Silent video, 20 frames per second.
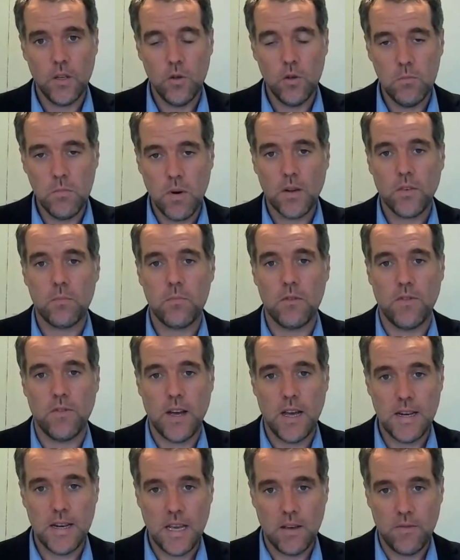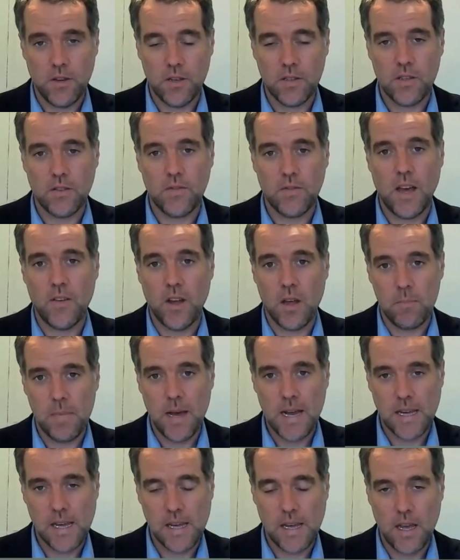you must provide evidence of having a
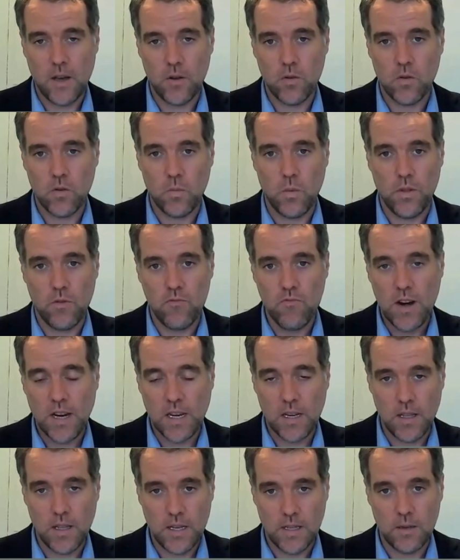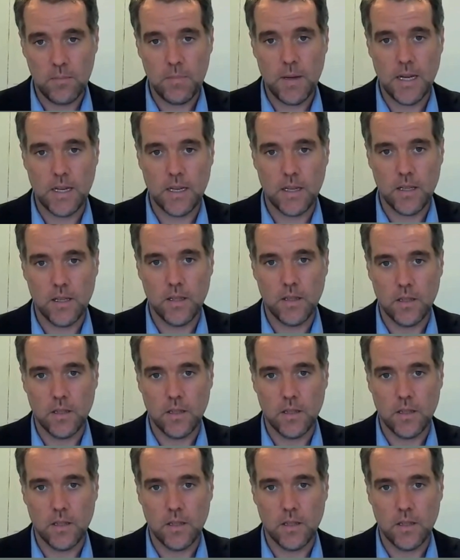bank account with a regulated bank.